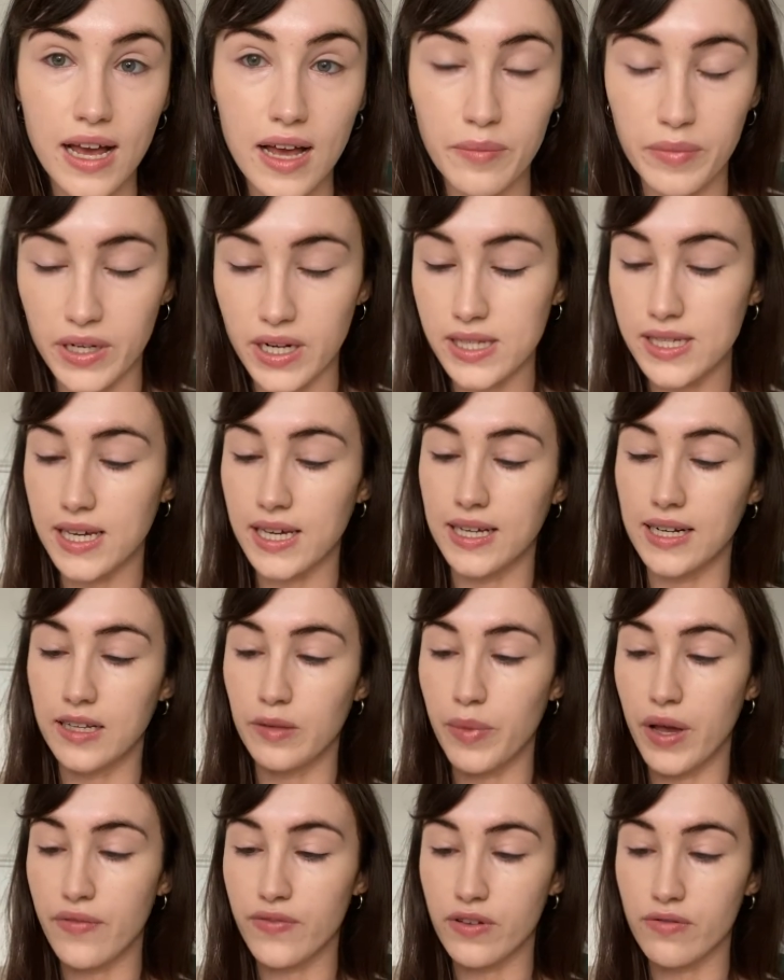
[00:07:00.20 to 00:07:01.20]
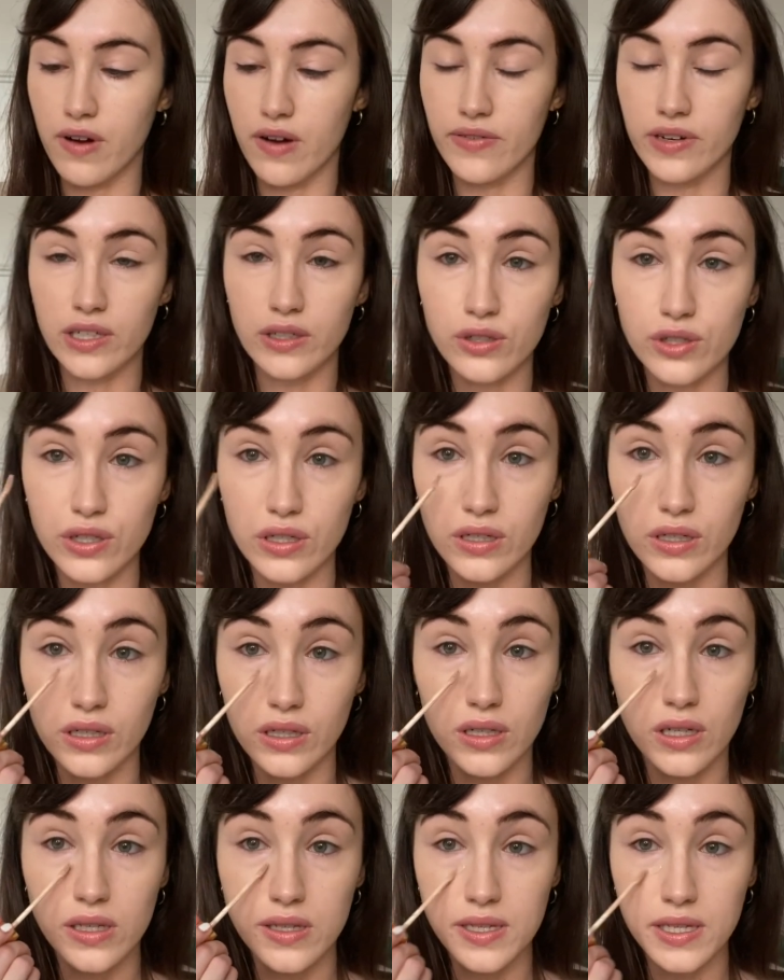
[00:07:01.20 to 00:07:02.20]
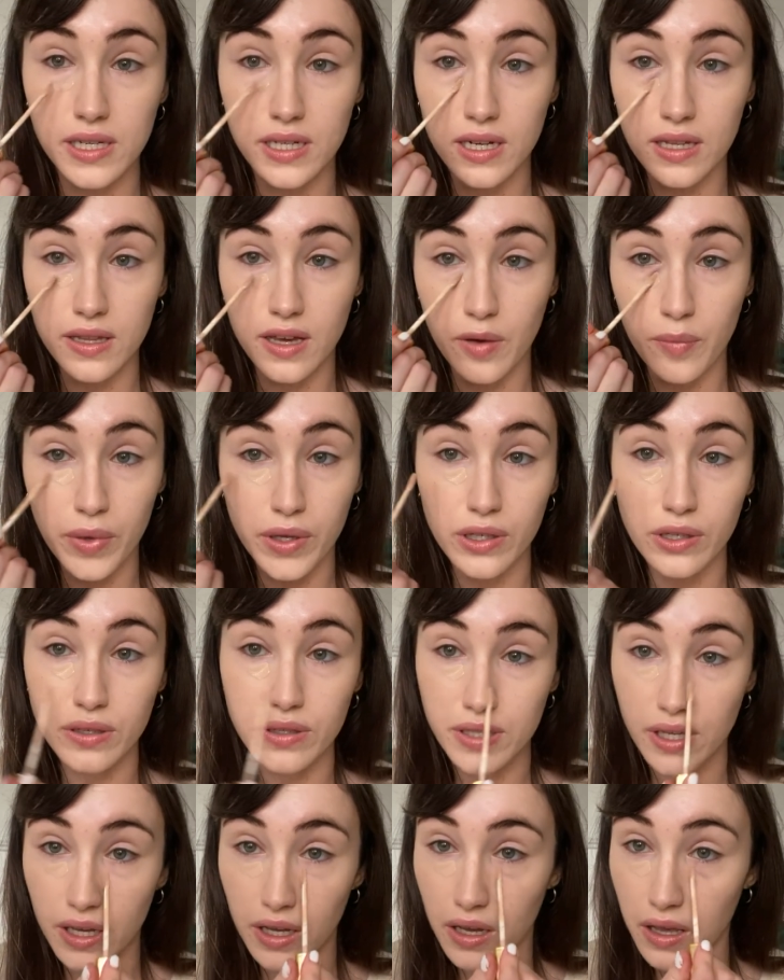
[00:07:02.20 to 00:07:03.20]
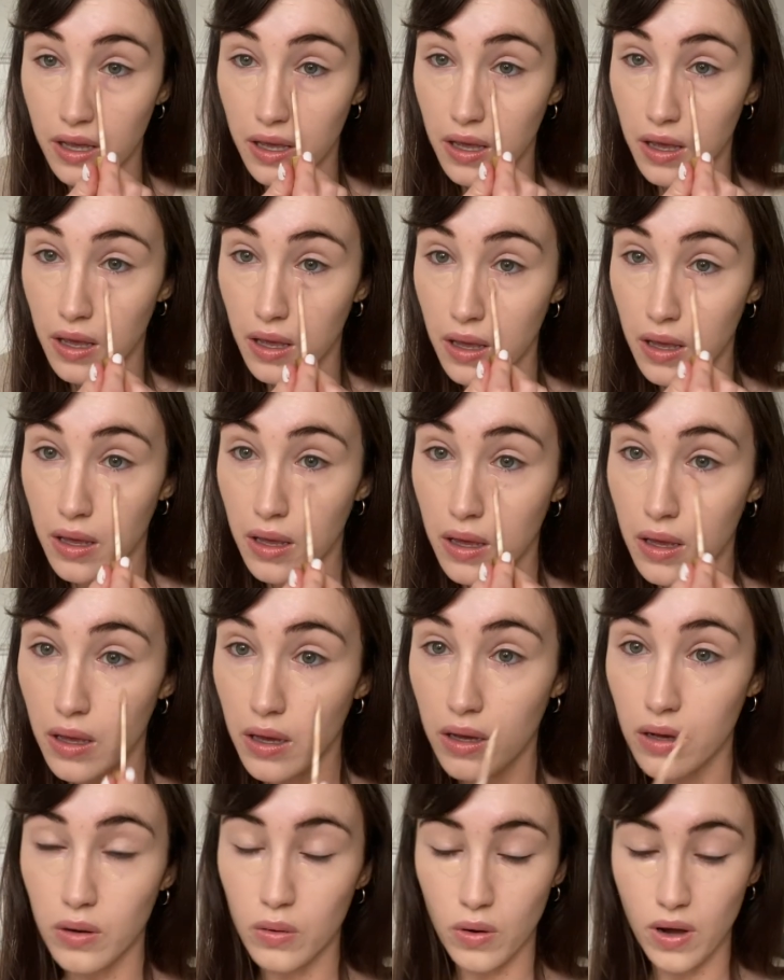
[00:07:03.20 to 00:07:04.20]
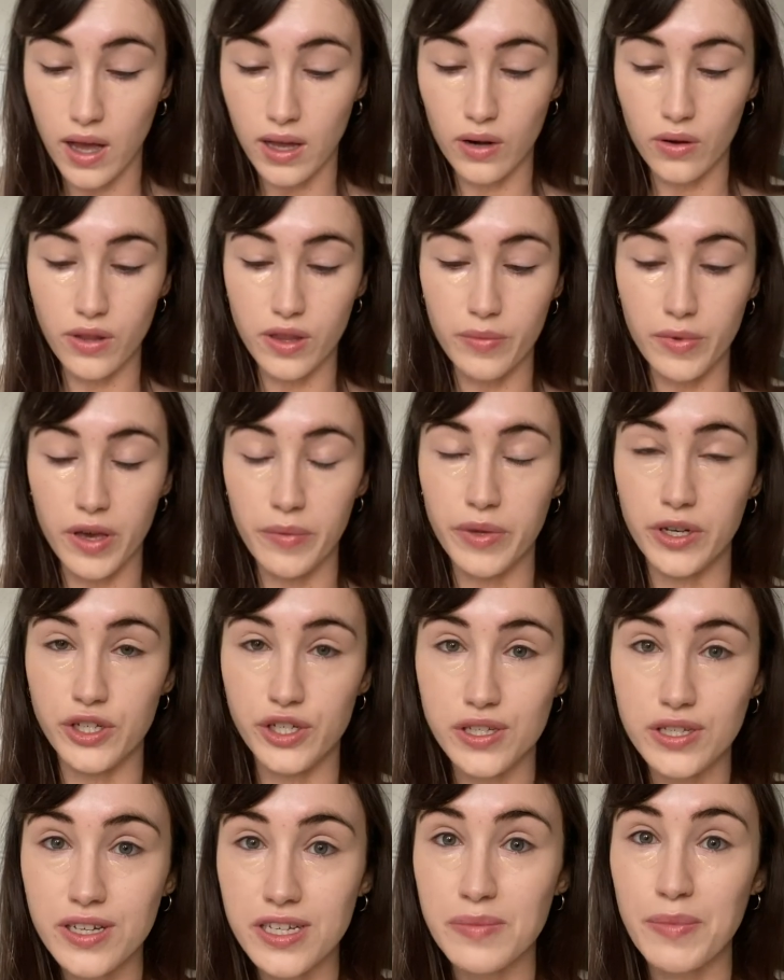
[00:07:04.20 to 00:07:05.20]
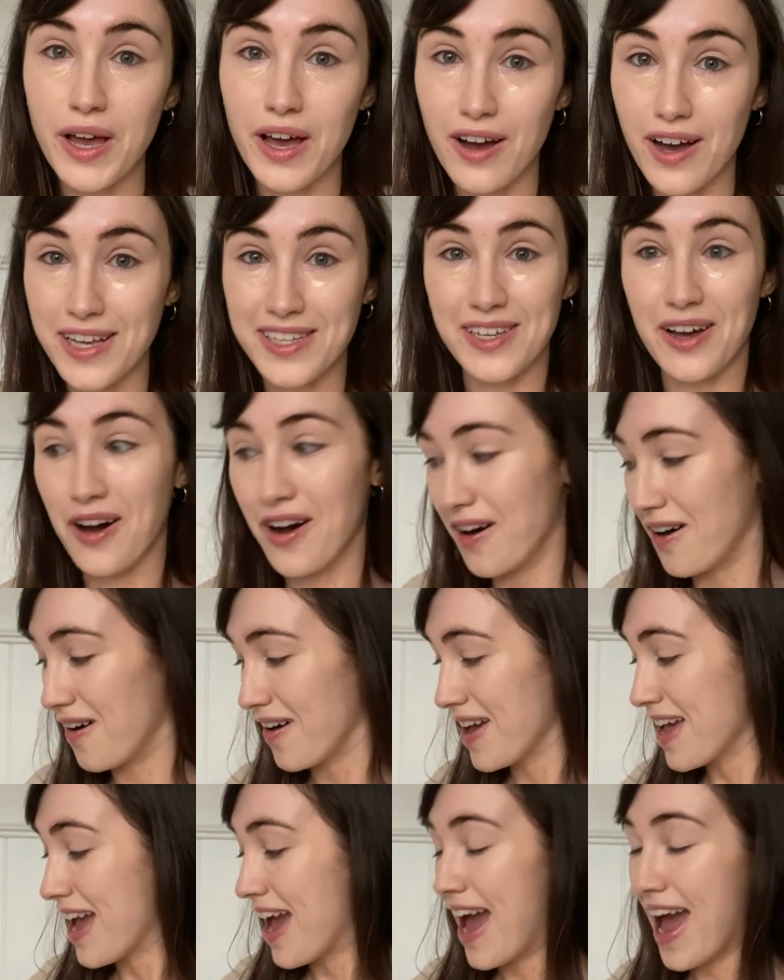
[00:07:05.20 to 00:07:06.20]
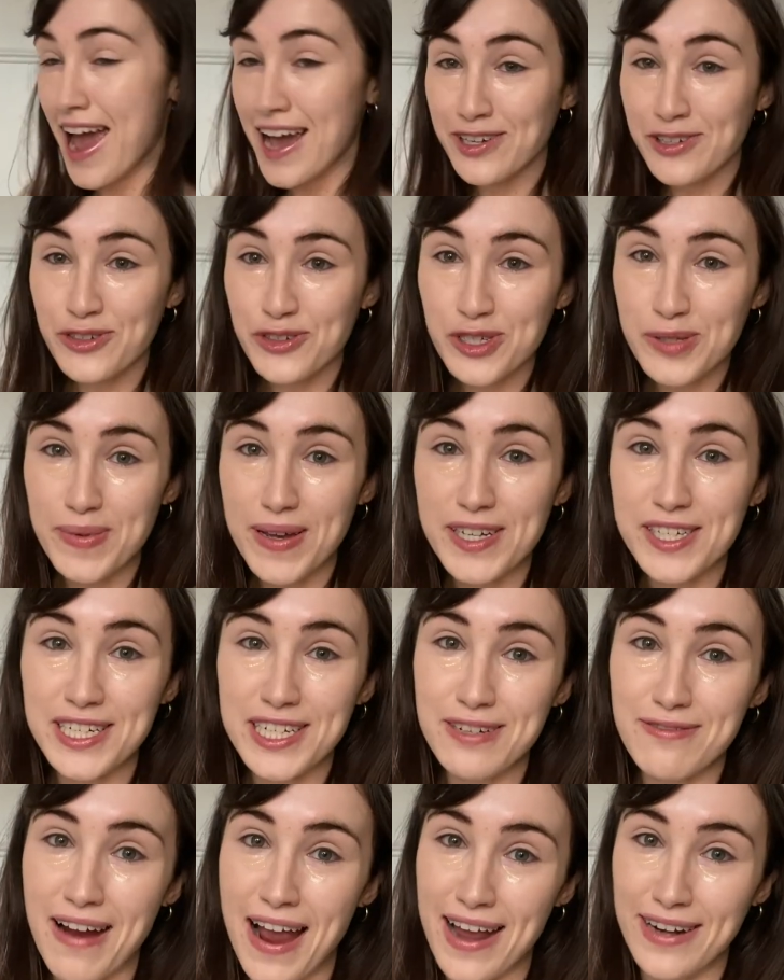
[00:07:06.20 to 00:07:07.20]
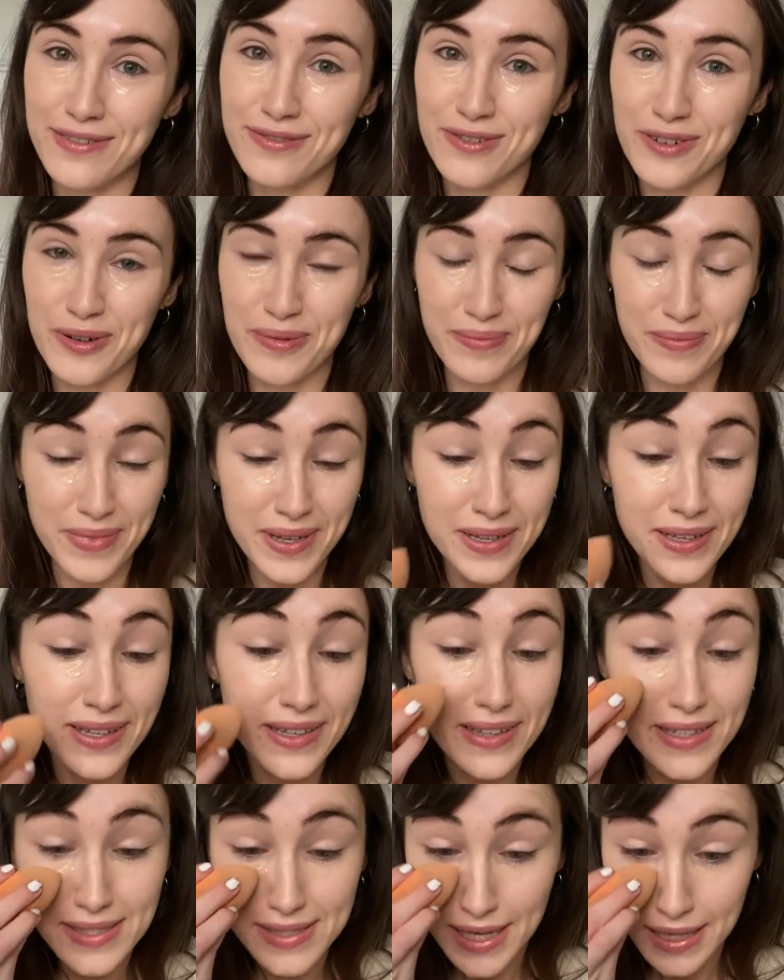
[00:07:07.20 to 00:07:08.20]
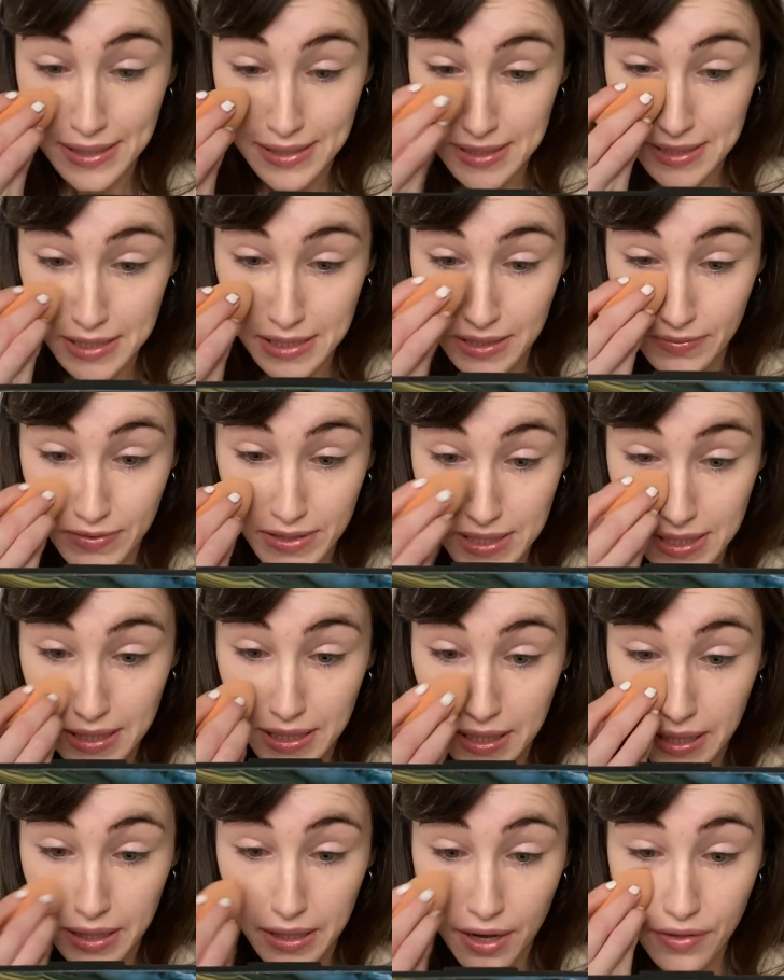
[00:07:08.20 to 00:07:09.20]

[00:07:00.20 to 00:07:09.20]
am going to take a little bit of the Revolution concealer that I've been using quite a lot at the moment, just because my eyes are extra specially red from the sensitivity.